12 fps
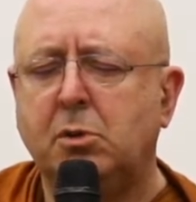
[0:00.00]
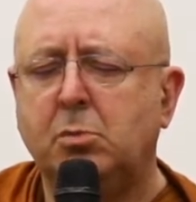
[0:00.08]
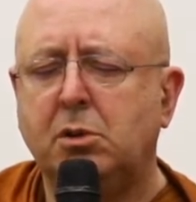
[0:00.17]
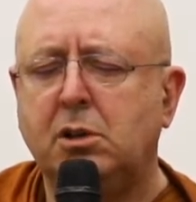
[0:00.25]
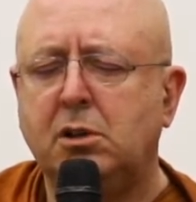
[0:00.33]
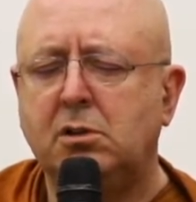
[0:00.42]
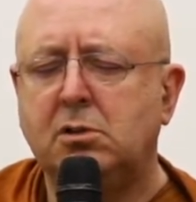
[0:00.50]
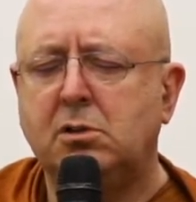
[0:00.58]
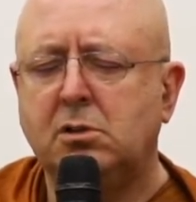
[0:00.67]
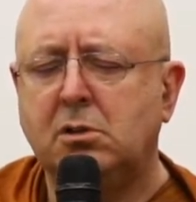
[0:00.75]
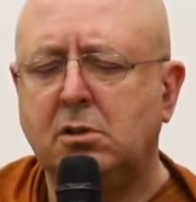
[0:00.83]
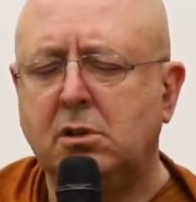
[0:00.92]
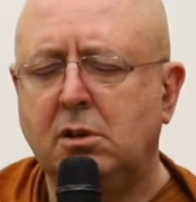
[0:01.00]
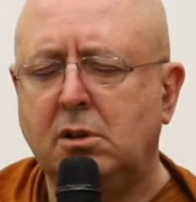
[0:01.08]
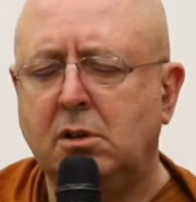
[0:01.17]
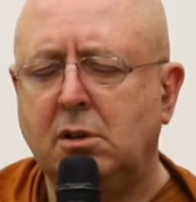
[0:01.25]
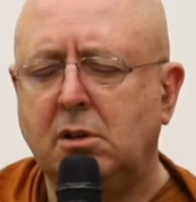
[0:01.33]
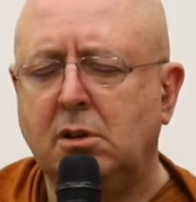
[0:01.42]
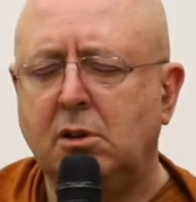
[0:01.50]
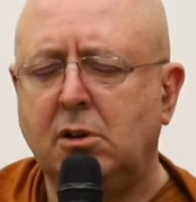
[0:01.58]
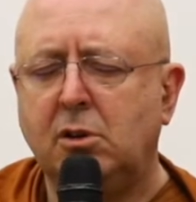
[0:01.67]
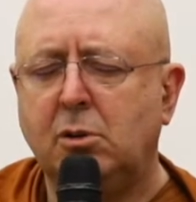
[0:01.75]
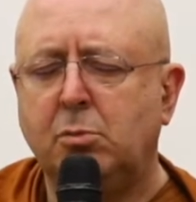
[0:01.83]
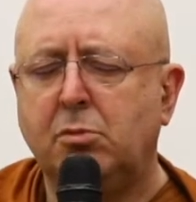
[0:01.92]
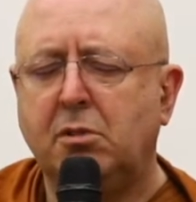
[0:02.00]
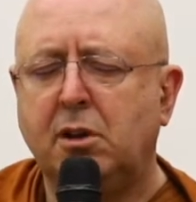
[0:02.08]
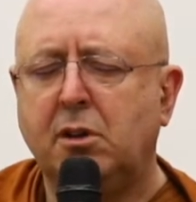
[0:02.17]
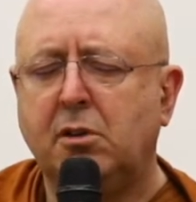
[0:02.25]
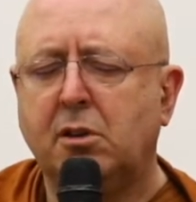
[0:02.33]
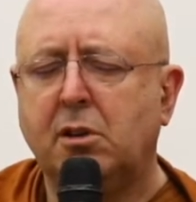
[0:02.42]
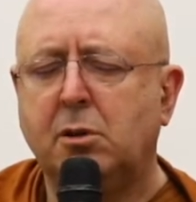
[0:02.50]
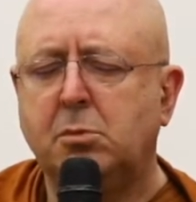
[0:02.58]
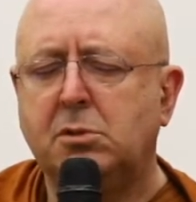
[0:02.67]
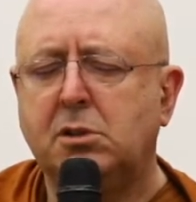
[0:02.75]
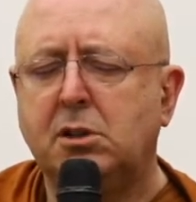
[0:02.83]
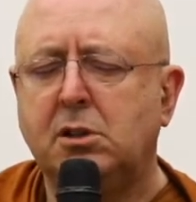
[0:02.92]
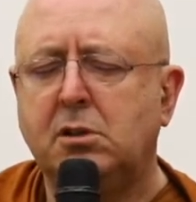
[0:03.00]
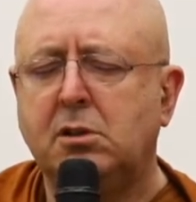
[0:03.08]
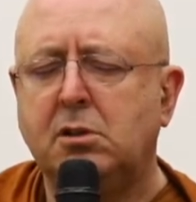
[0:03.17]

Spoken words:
the beach, your breath comes in,